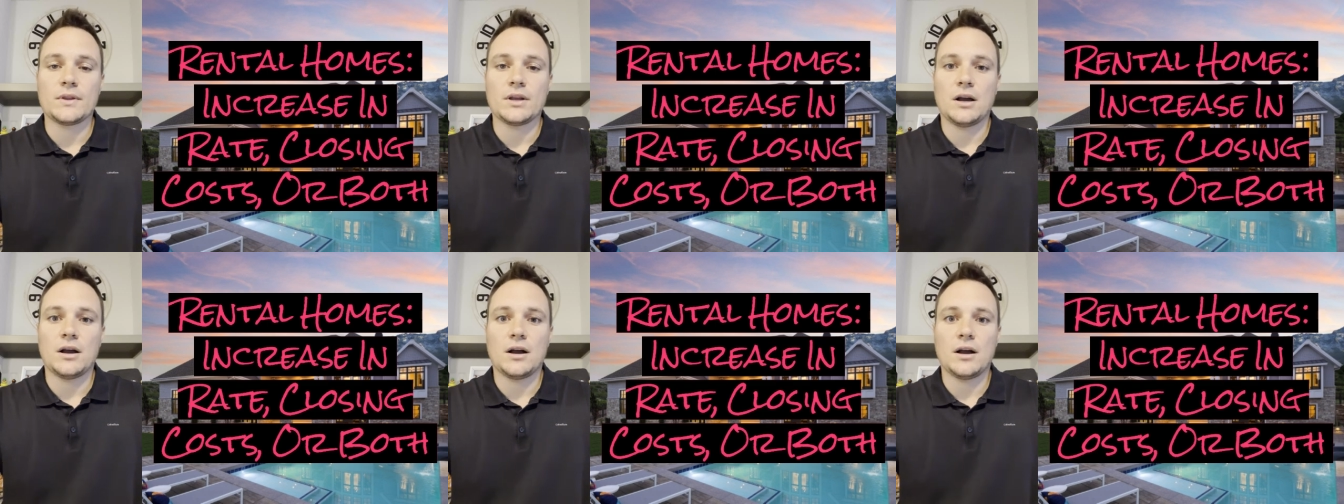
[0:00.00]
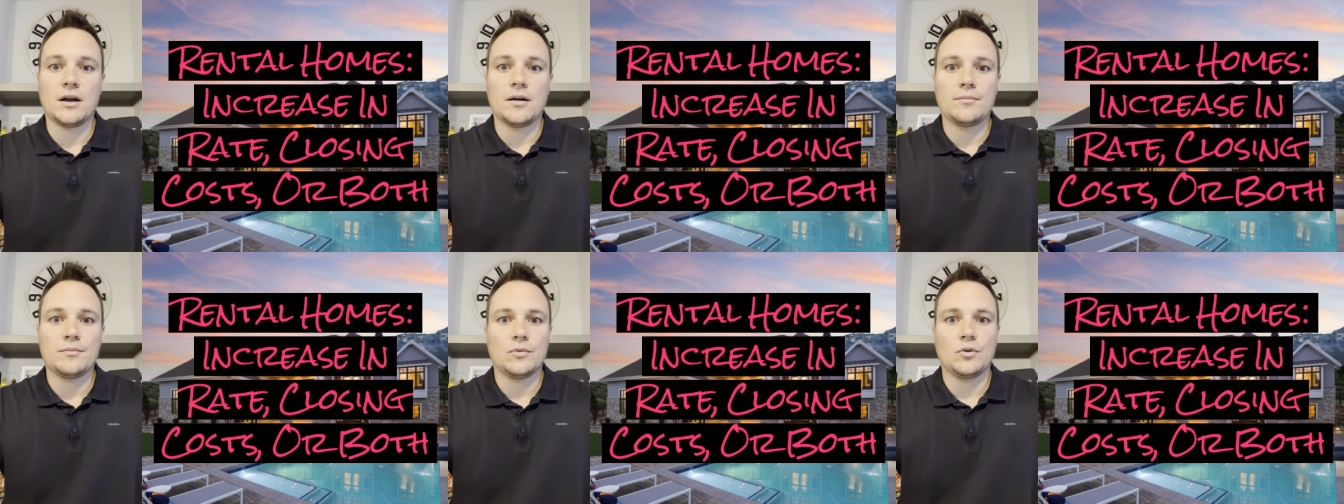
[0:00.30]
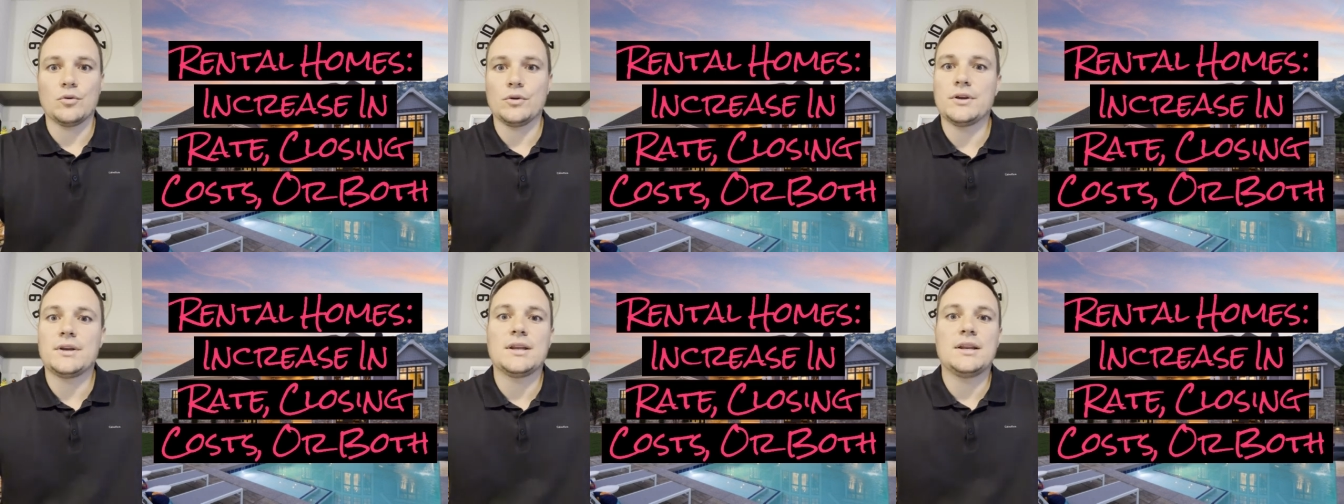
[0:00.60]
um,
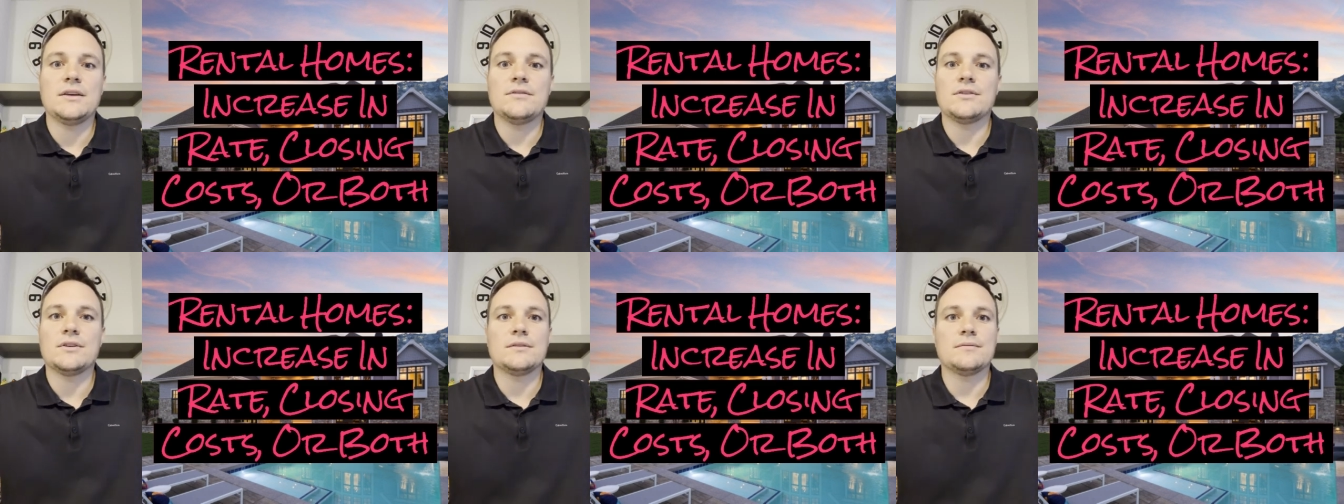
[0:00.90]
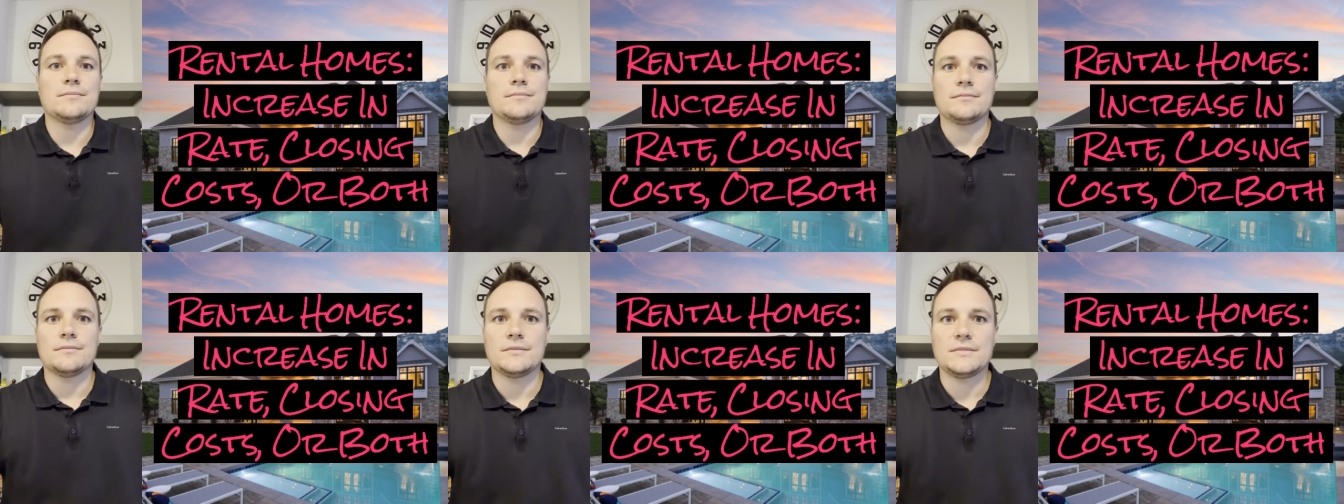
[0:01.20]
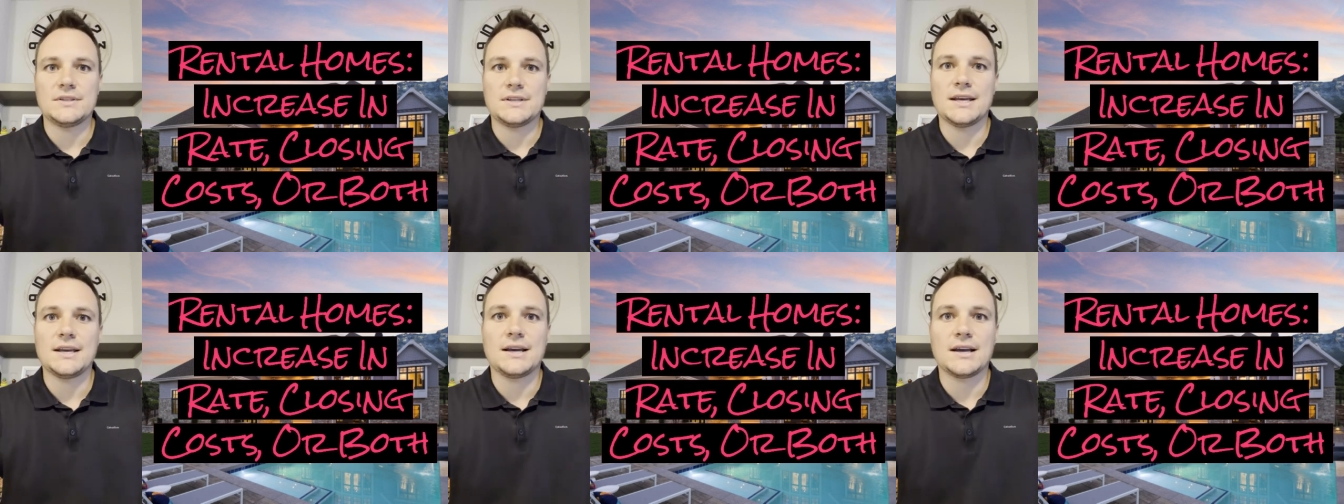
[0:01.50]
or you could even
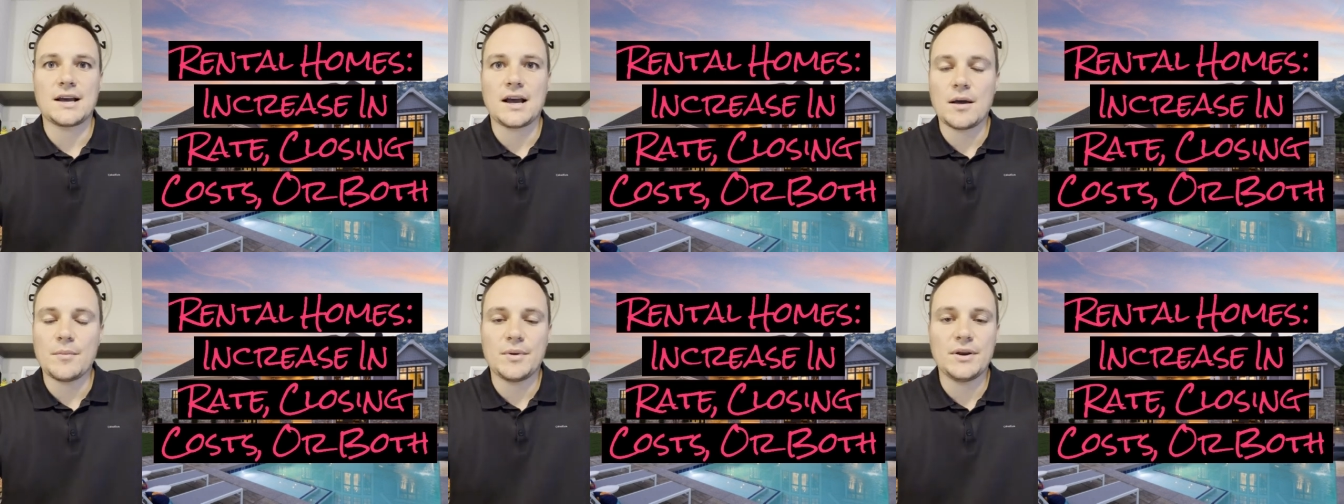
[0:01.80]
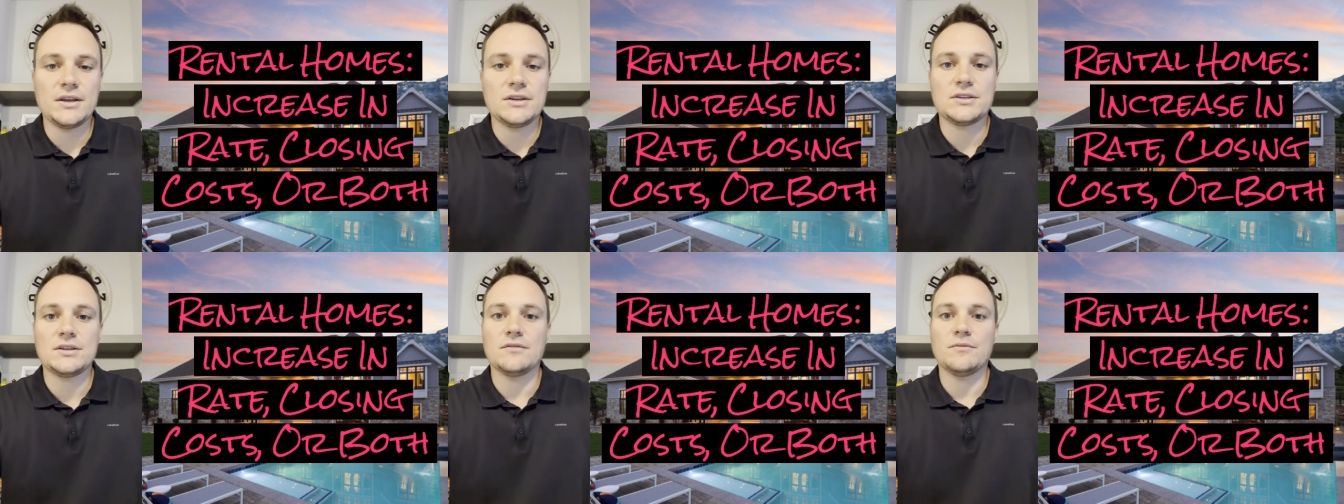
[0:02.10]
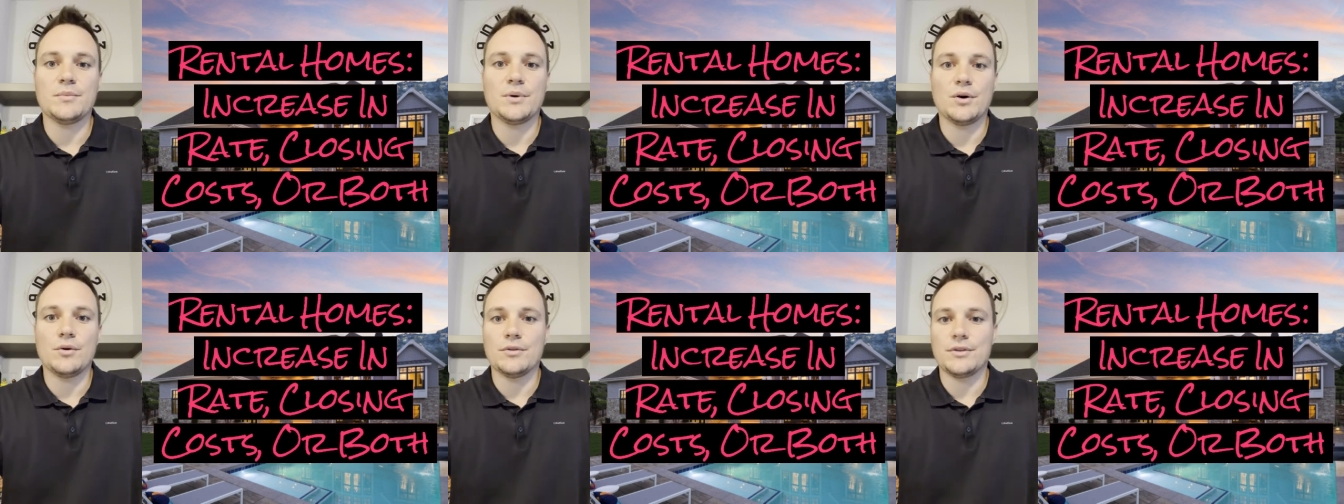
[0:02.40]
take a combination of
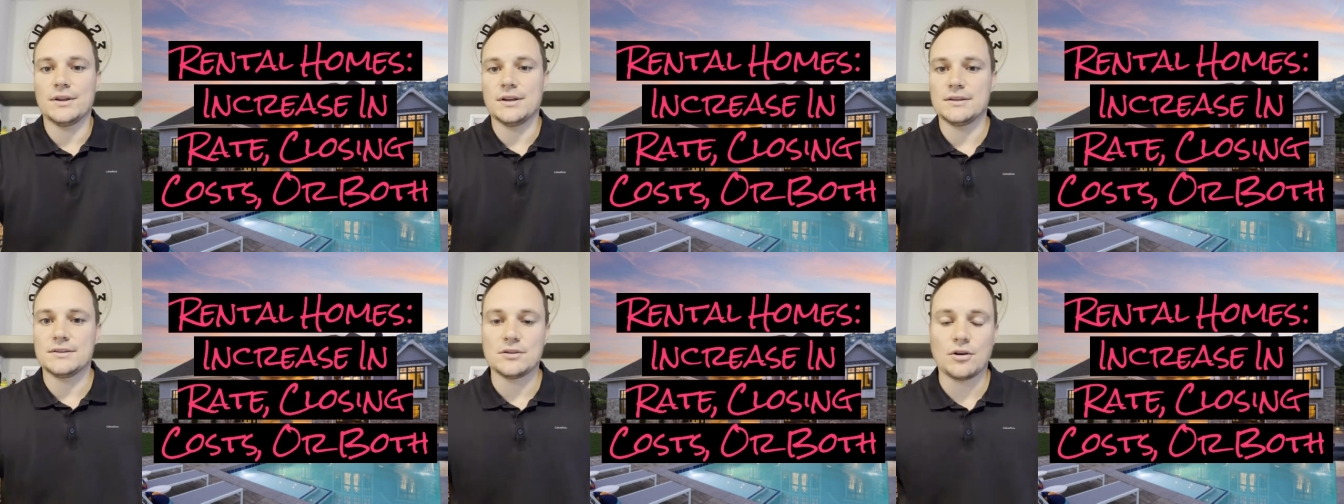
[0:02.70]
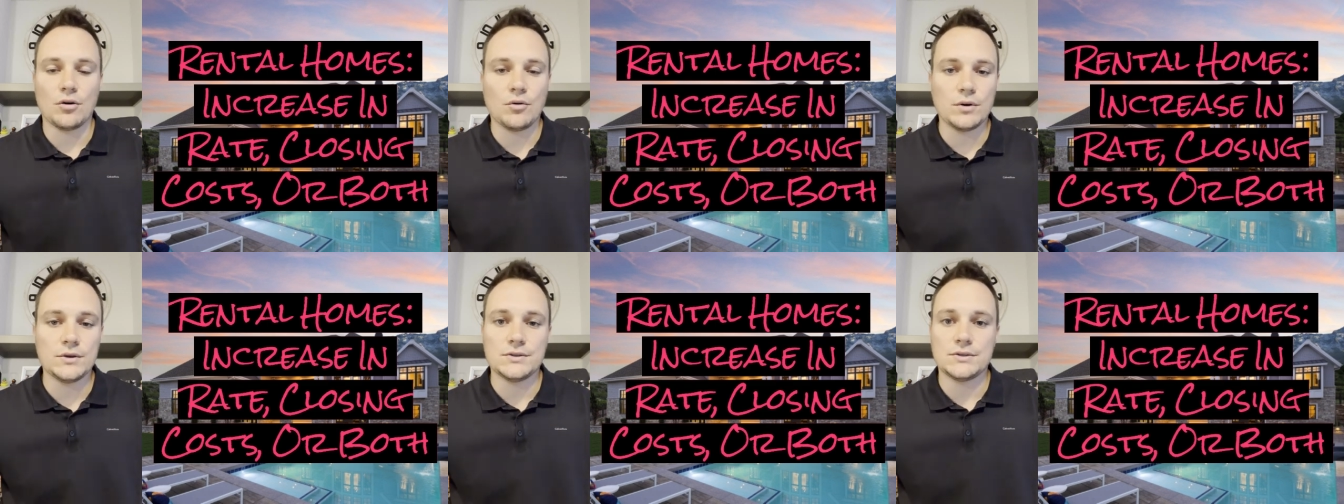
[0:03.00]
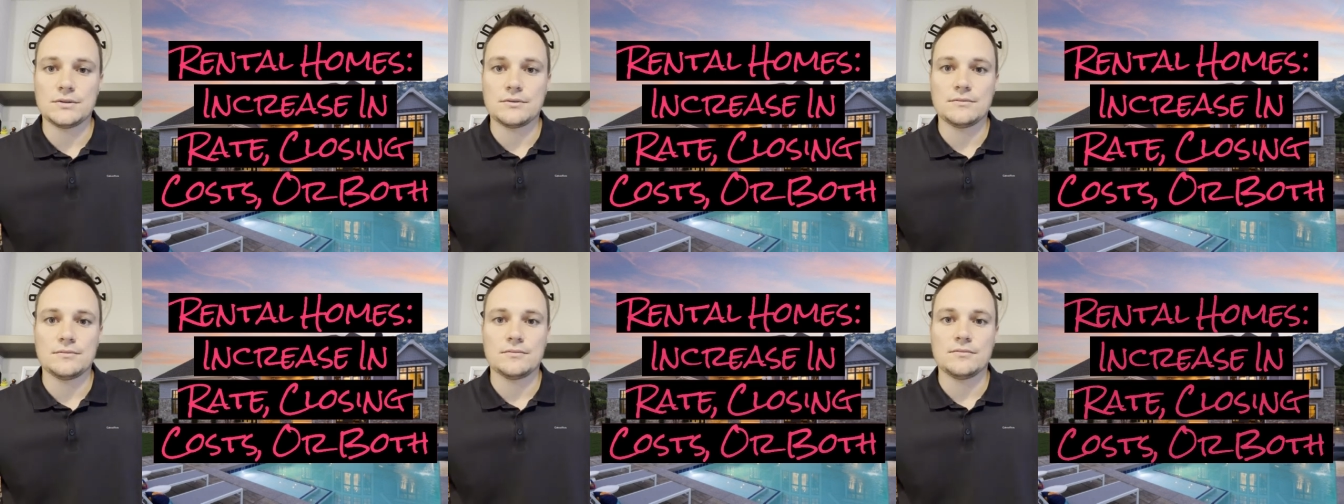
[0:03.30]
both. And it's
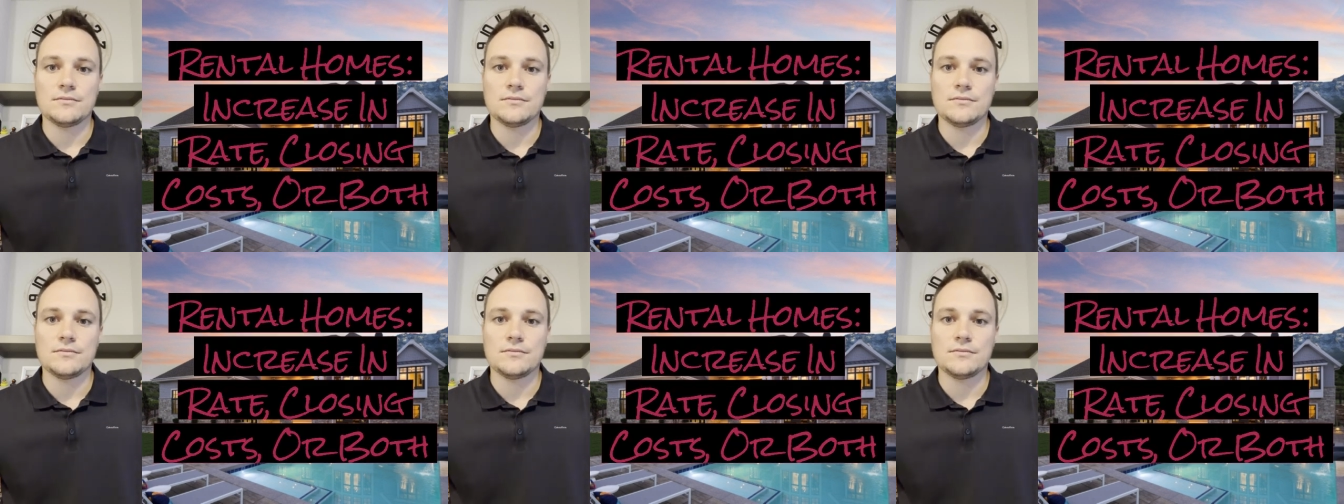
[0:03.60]
always,